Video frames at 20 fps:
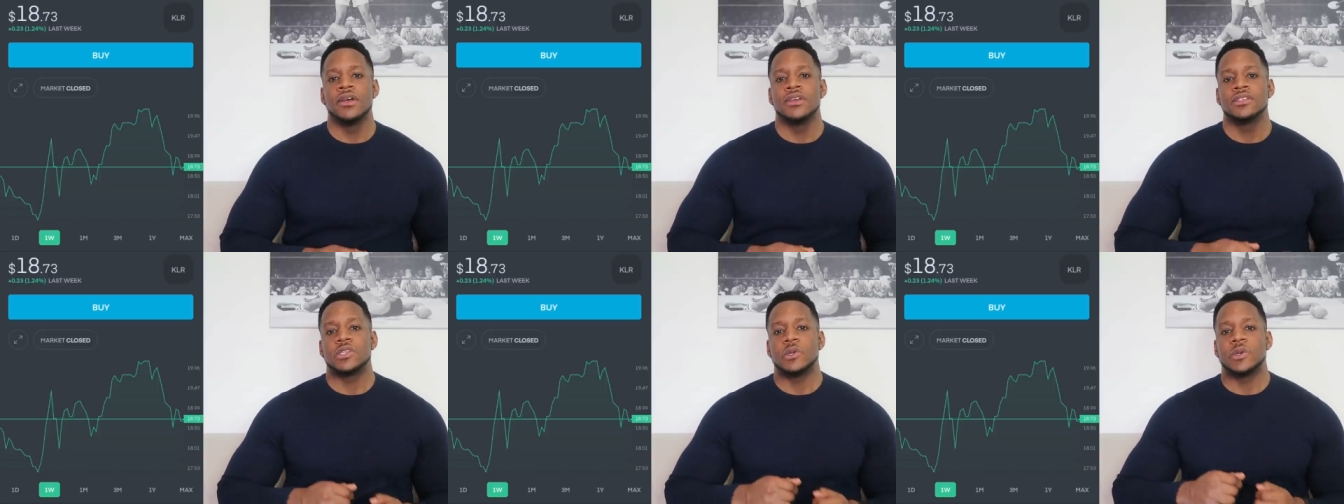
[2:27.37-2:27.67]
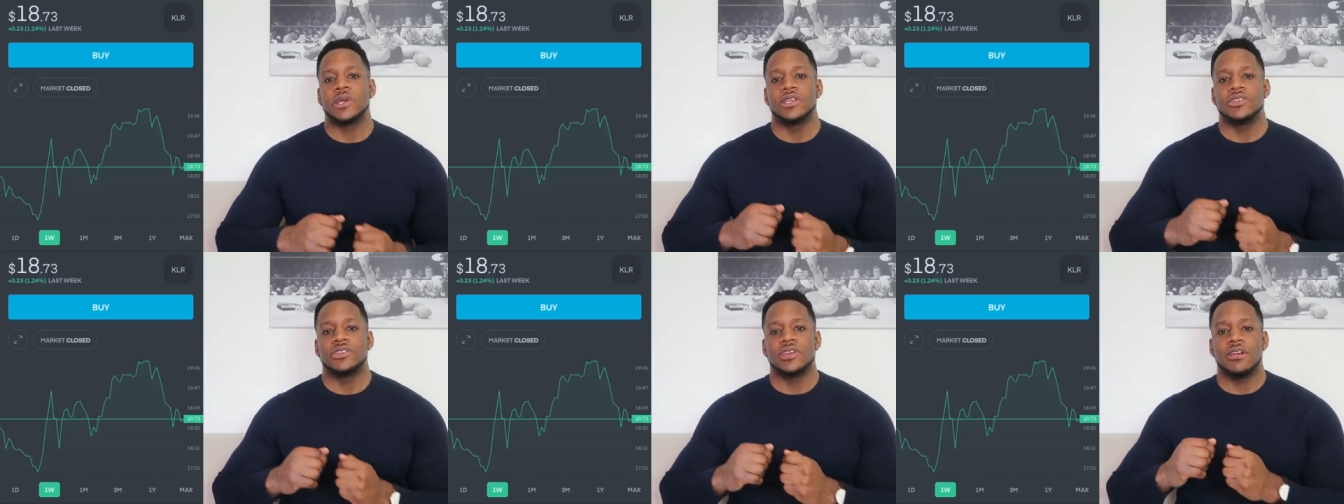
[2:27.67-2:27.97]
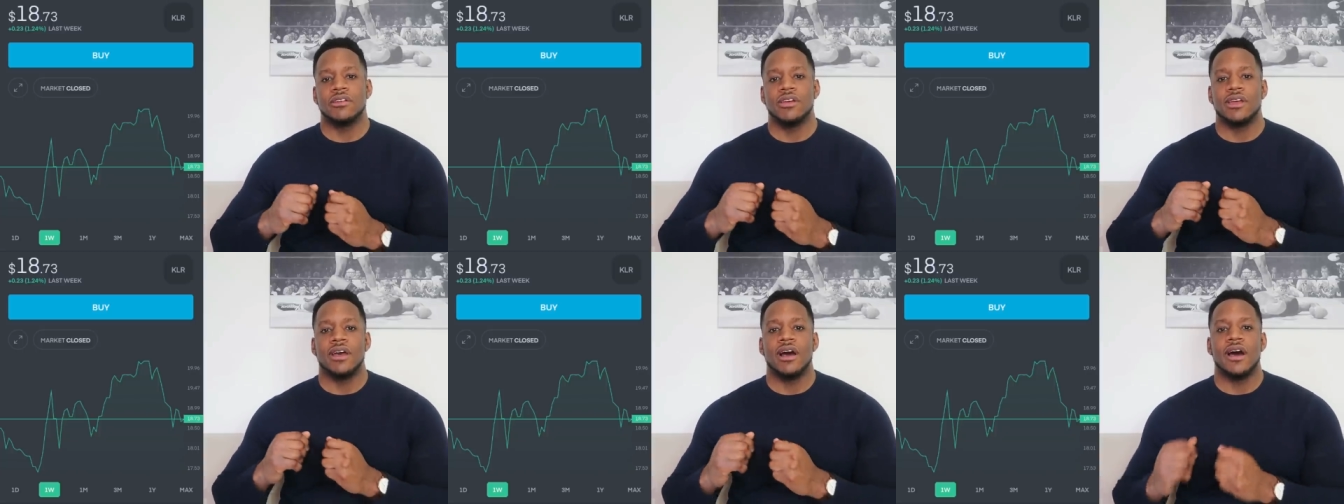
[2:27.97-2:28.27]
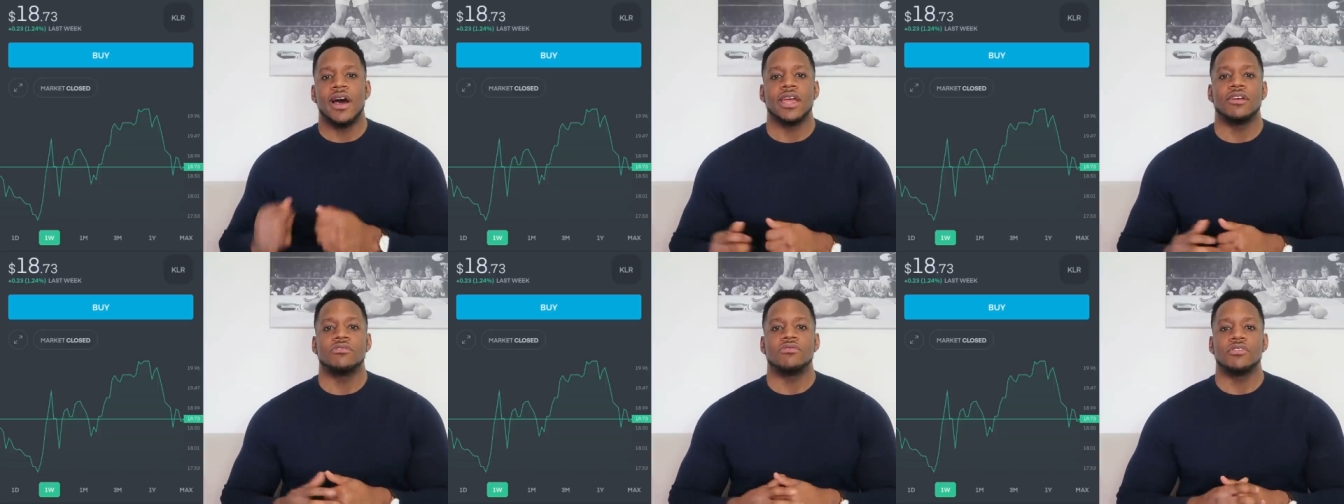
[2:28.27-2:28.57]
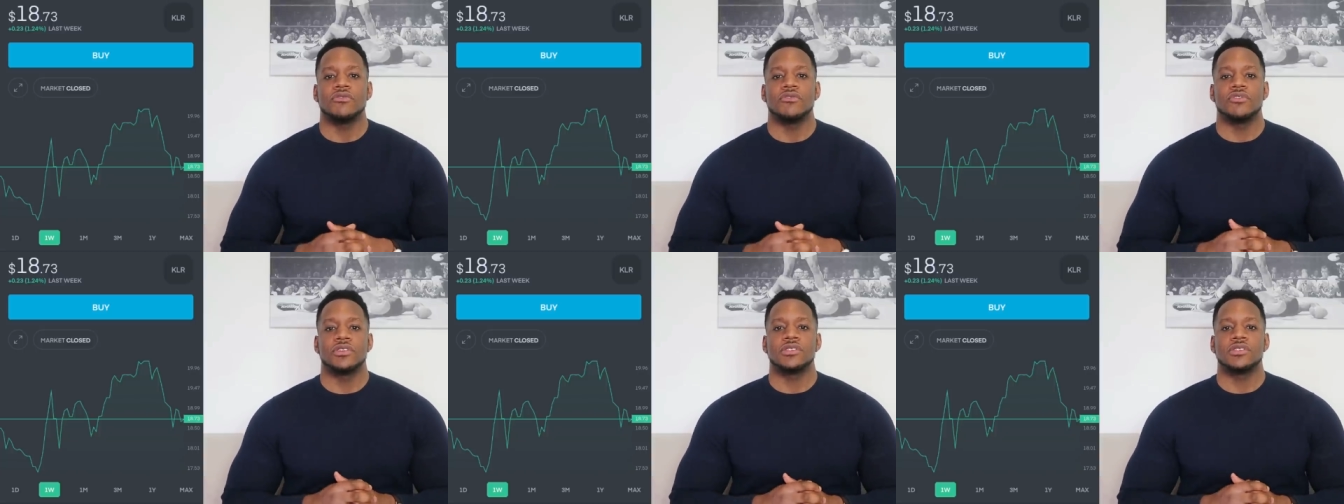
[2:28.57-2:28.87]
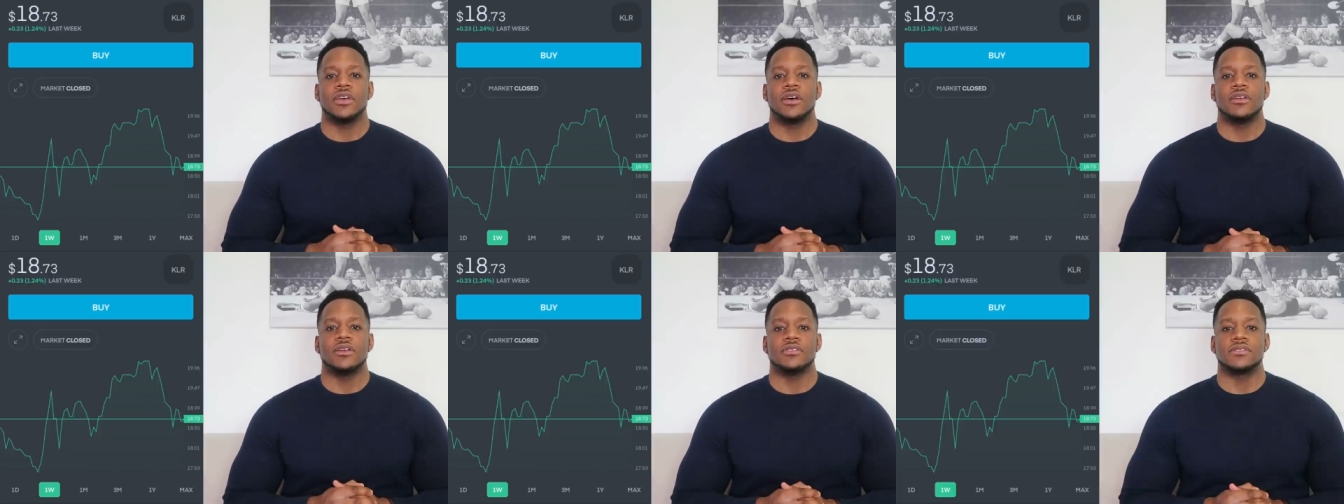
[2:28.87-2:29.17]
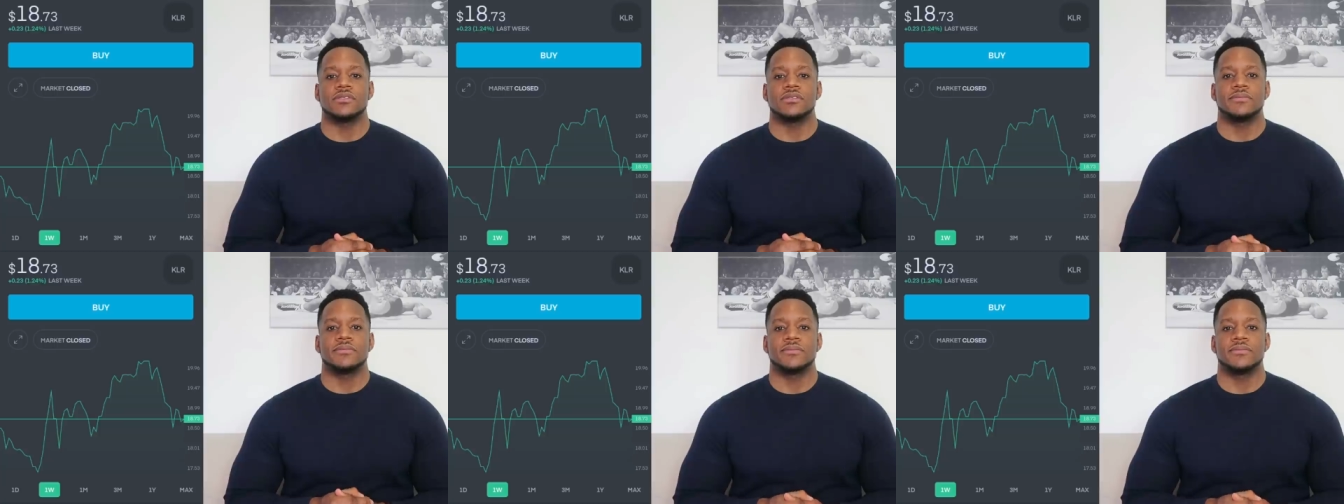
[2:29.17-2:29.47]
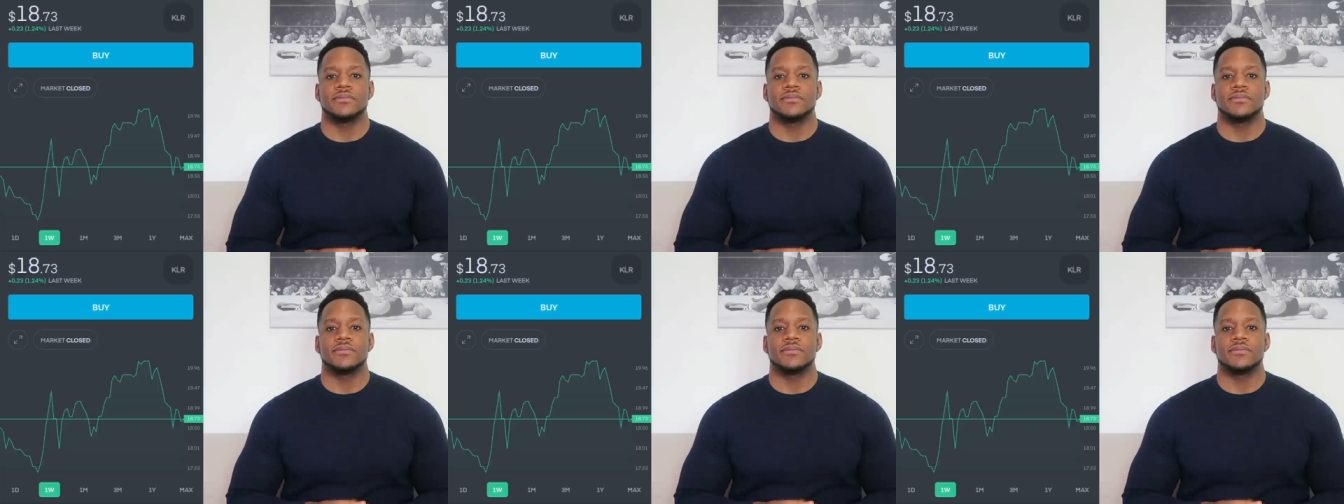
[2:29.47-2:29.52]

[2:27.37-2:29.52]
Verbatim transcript: so we can generate high growth returns.